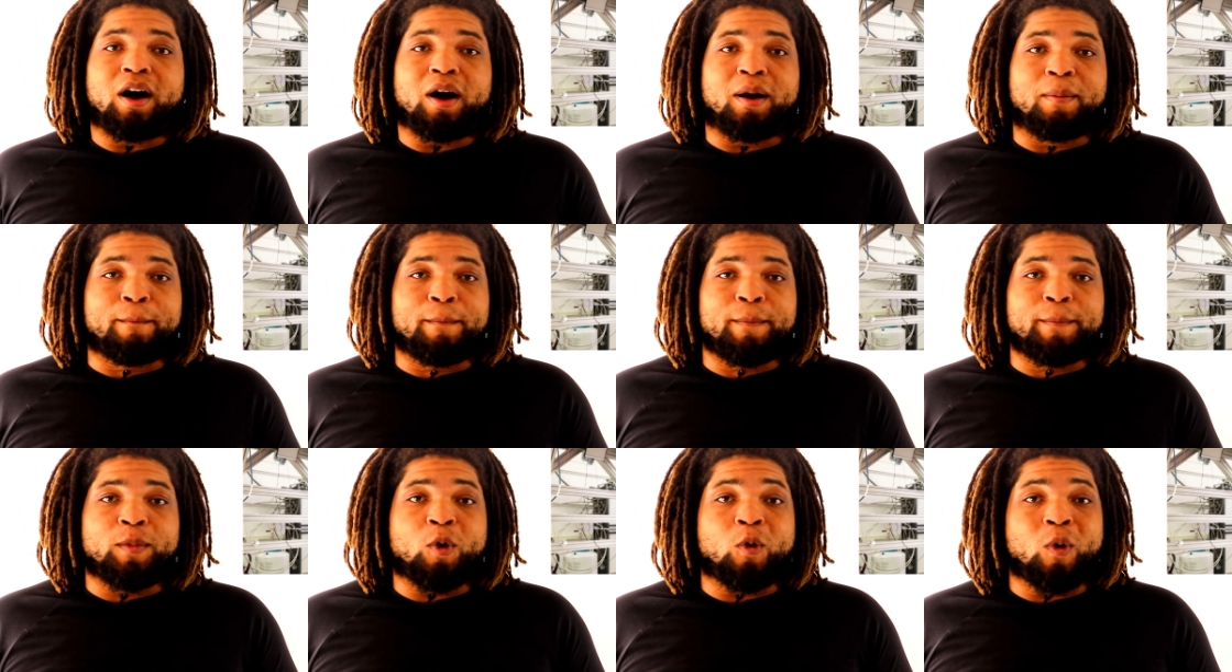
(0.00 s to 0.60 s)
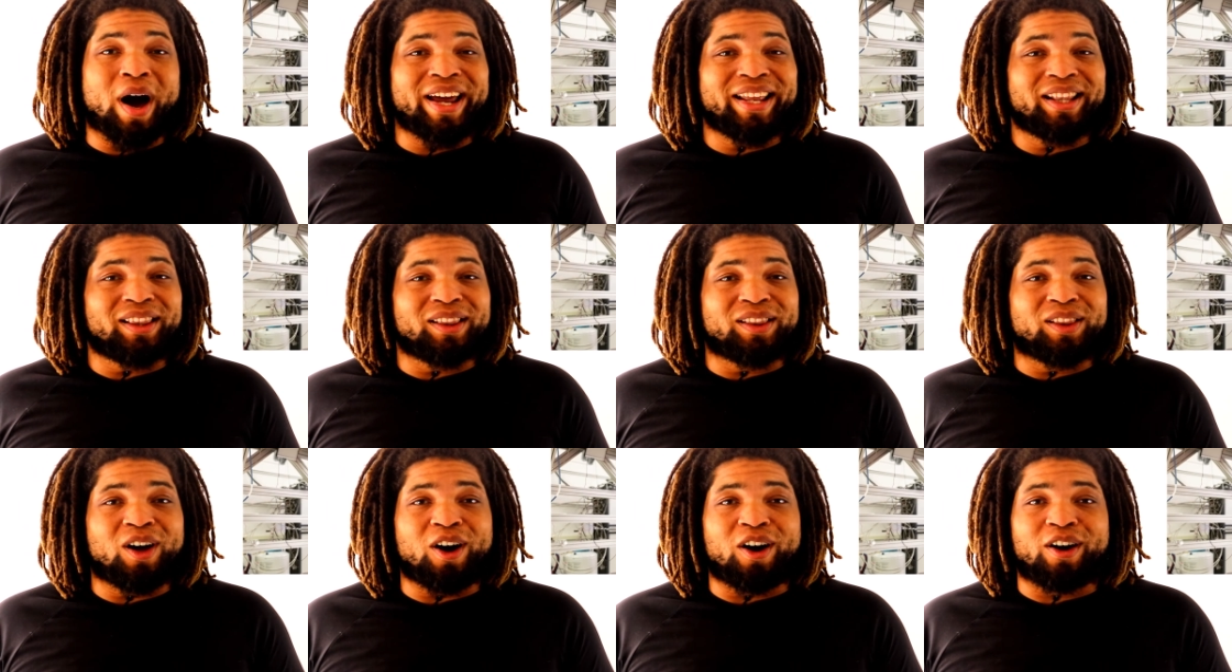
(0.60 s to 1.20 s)
are
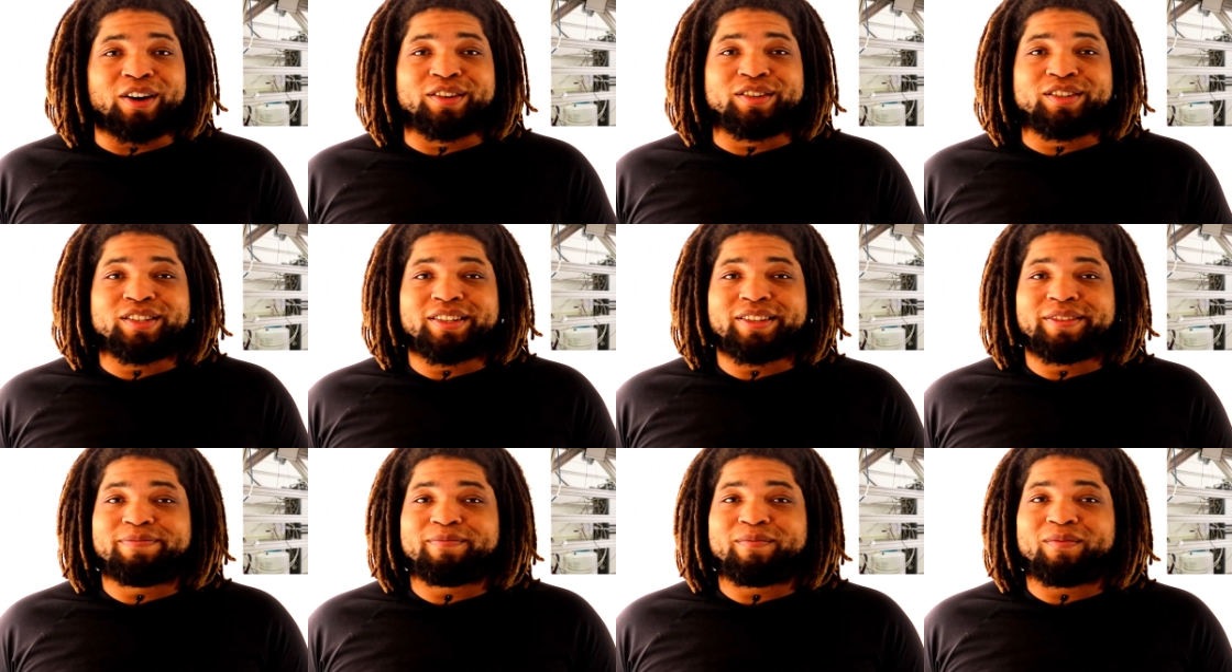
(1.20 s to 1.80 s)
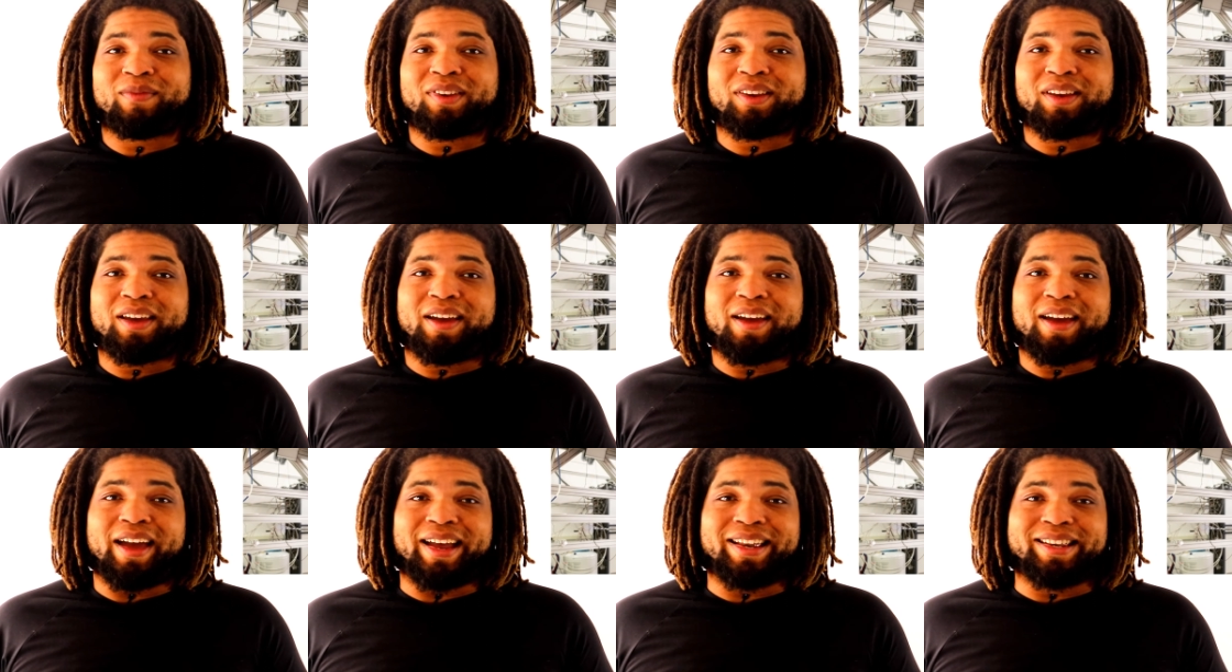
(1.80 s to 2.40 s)
quite large
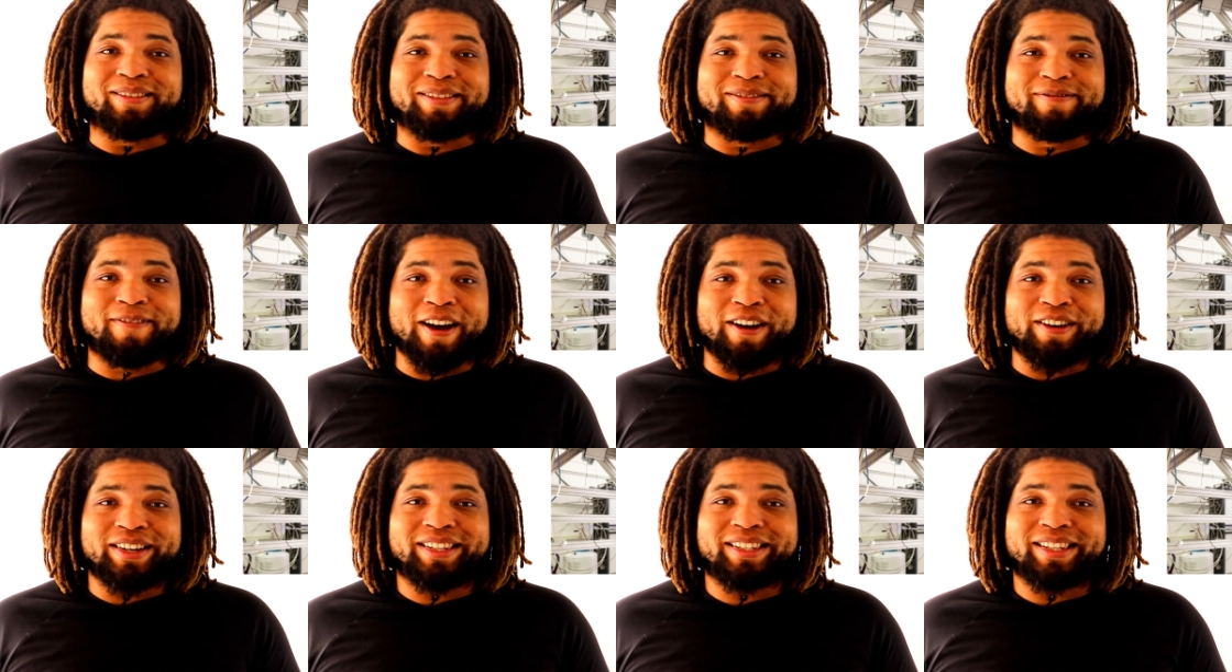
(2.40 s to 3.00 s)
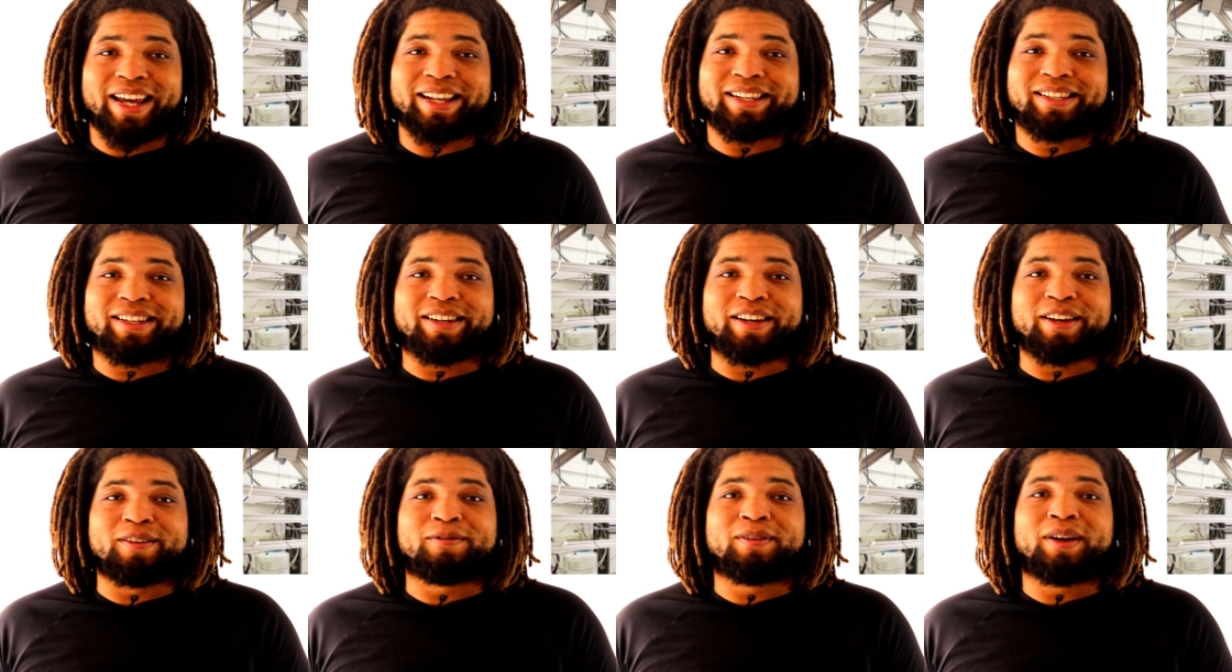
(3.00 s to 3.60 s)
and very
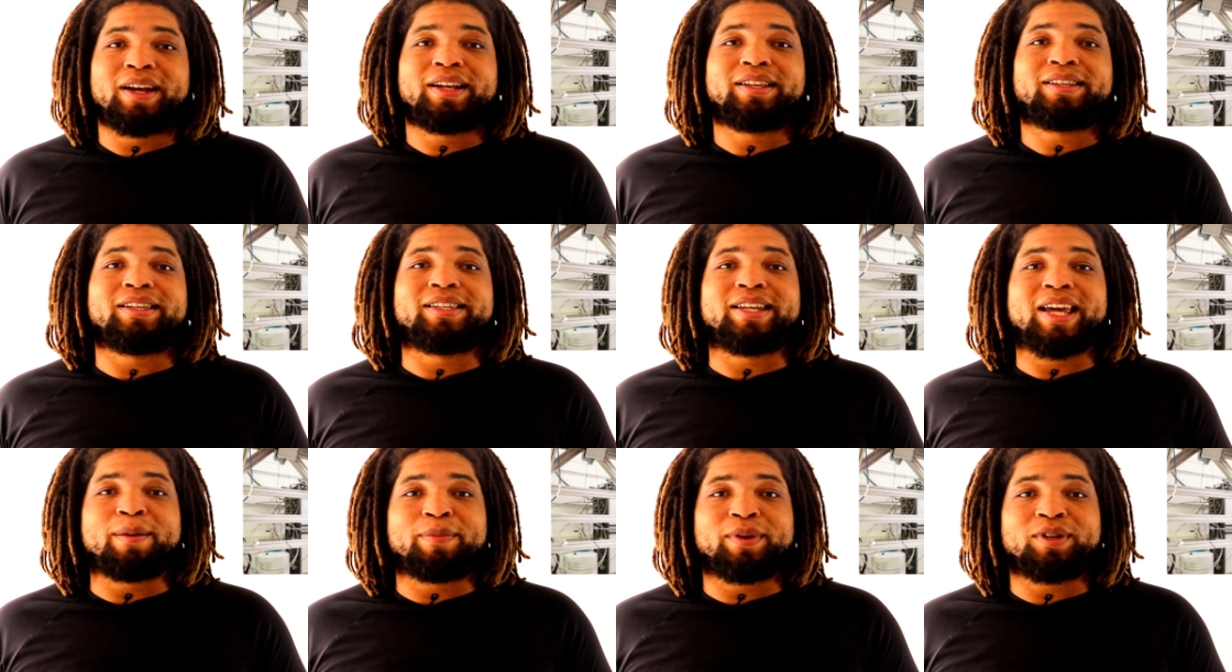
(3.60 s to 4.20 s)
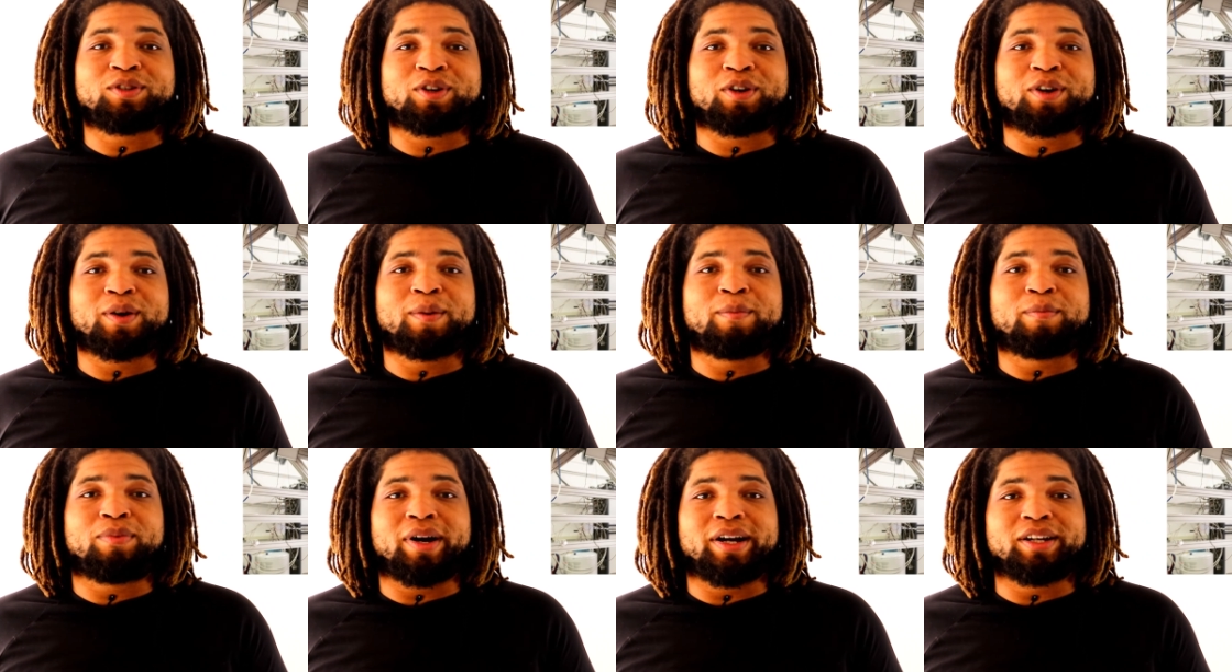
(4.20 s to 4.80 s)
sensitive to
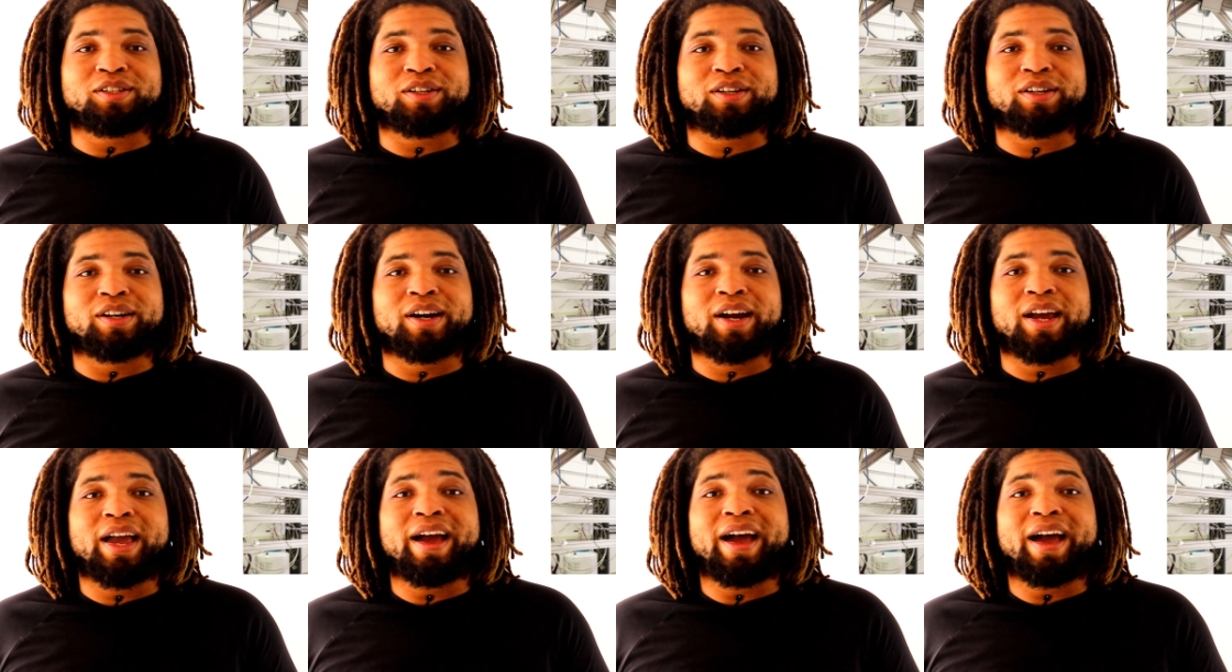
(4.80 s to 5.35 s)
temperature, pressure,